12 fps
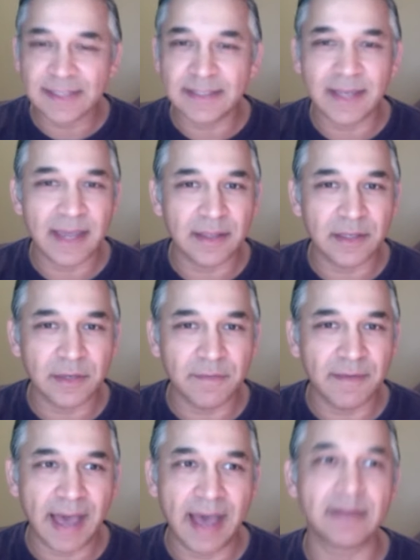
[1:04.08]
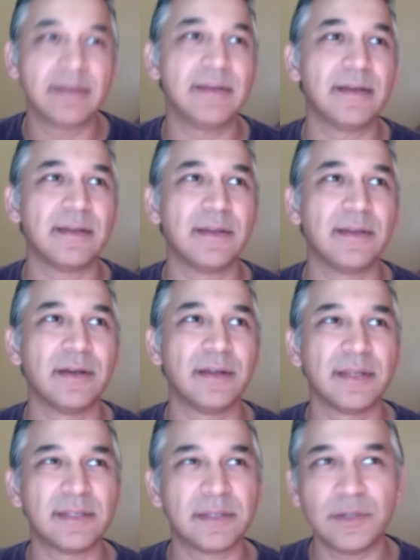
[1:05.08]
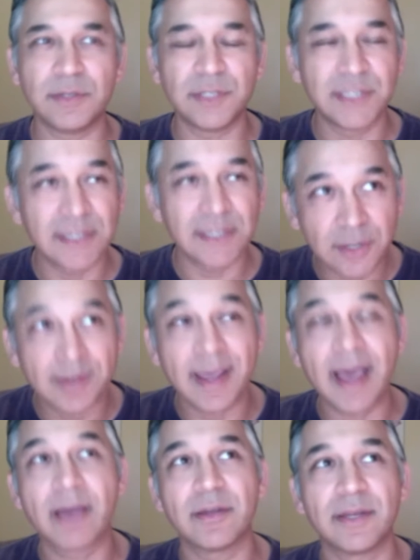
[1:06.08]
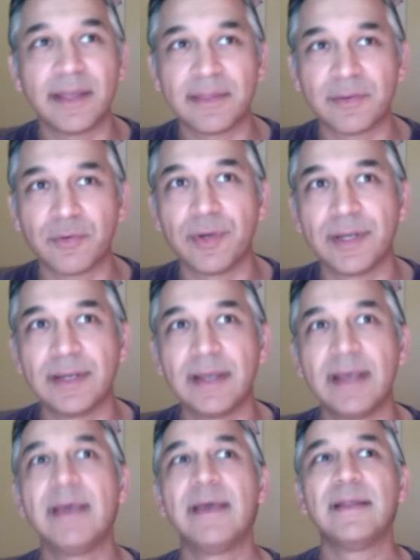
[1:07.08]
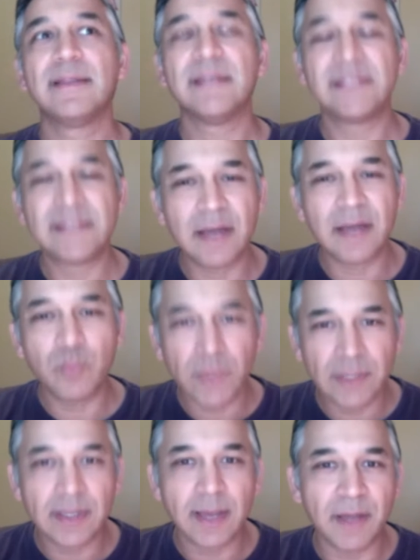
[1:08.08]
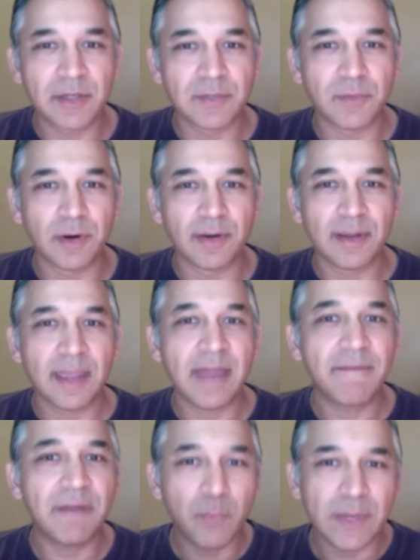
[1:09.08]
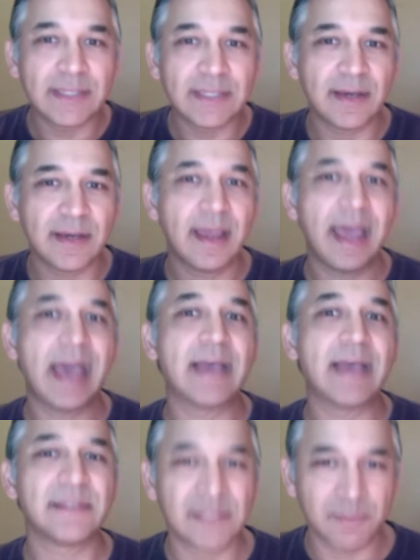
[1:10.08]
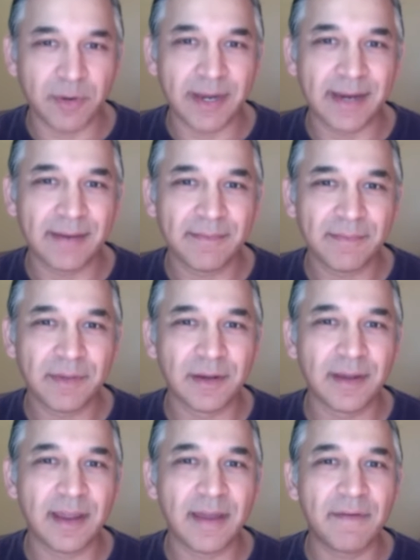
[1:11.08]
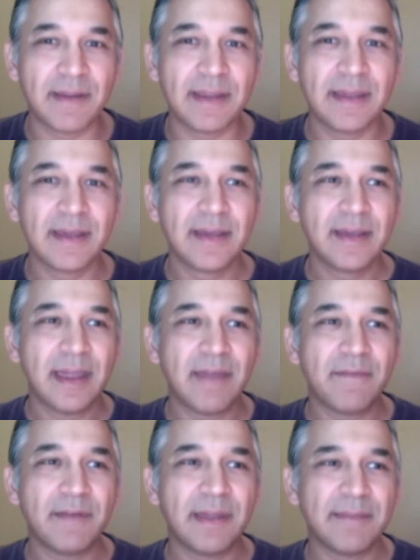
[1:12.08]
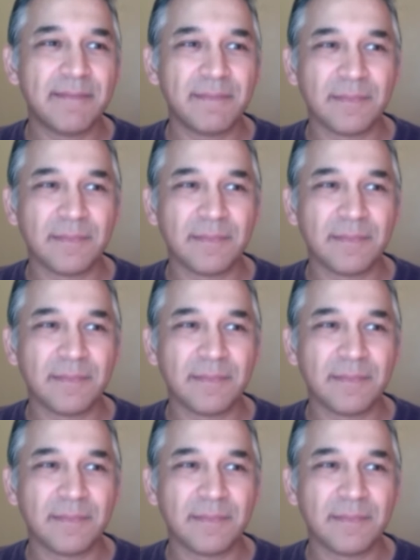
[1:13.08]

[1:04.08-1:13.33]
day that you've had, and you just don't know how you're going to get through it, the sun will come out tomorrow. Every winter has a spring. Every day,